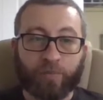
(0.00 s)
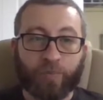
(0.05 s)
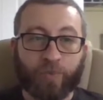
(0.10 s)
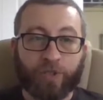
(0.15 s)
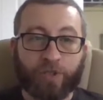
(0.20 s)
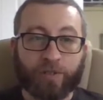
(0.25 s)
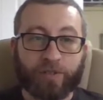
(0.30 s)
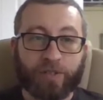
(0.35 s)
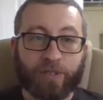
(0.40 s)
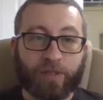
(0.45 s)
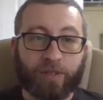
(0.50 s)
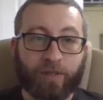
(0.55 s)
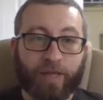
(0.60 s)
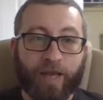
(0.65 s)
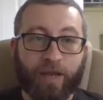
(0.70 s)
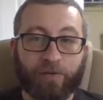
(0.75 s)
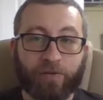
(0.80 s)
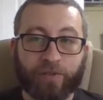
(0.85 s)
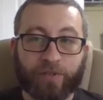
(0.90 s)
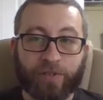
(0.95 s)
because it
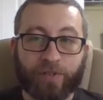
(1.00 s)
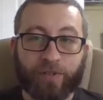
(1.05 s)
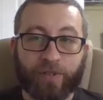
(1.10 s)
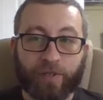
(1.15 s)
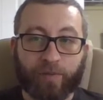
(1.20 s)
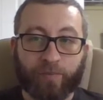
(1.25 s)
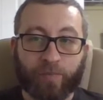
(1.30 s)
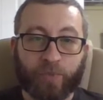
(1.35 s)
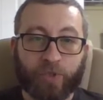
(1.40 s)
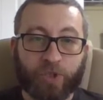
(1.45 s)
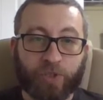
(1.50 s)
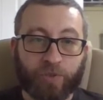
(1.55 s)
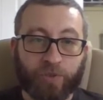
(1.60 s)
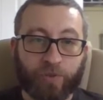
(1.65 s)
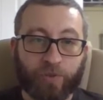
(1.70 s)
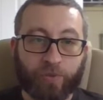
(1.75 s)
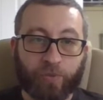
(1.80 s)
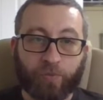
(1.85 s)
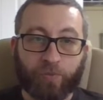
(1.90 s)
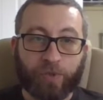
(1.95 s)
allows them
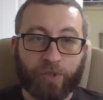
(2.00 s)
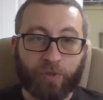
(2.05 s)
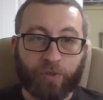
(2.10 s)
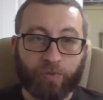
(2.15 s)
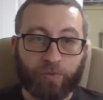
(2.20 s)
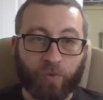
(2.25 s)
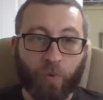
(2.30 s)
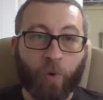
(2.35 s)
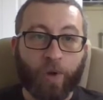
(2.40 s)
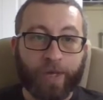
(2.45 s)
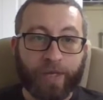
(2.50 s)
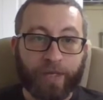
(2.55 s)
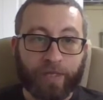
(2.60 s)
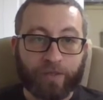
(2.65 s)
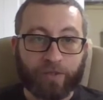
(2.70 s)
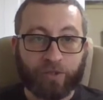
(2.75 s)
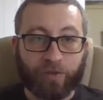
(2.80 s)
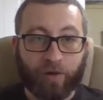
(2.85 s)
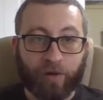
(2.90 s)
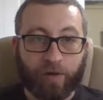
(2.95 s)
to, go
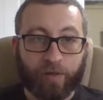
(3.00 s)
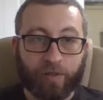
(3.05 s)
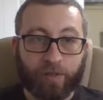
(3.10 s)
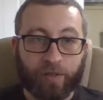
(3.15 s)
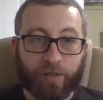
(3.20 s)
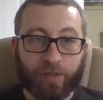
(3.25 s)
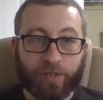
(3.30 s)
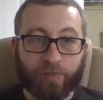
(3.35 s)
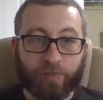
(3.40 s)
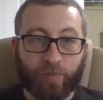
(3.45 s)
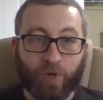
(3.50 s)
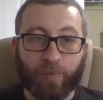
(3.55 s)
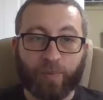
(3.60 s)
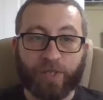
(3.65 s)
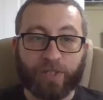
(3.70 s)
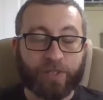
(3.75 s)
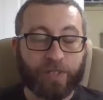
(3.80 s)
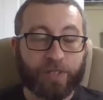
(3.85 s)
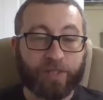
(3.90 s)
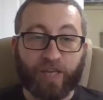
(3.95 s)
ahead and start
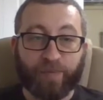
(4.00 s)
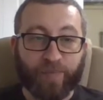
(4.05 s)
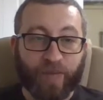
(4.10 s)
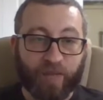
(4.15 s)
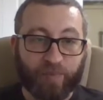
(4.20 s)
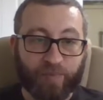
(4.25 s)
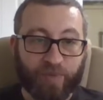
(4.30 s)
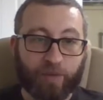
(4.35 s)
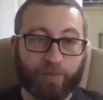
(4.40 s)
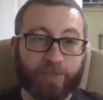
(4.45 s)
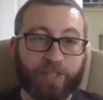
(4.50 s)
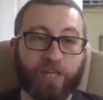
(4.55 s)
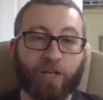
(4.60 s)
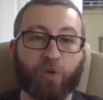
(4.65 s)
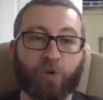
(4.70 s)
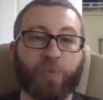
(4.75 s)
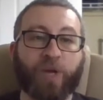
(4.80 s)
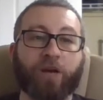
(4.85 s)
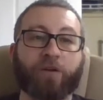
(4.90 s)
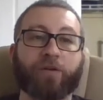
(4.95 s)
experimenting. They might be able to
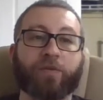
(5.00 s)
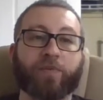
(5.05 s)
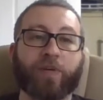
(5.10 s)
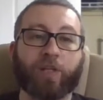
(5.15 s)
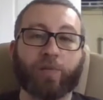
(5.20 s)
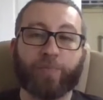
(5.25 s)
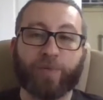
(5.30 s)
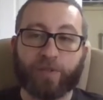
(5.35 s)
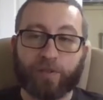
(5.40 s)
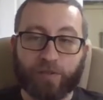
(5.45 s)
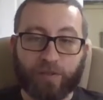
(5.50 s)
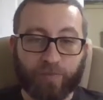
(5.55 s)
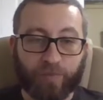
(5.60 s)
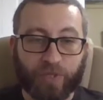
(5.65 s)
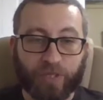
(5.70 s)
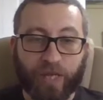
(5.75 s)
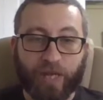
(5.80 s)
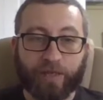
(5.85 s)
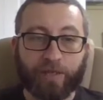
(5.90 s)
help out developing something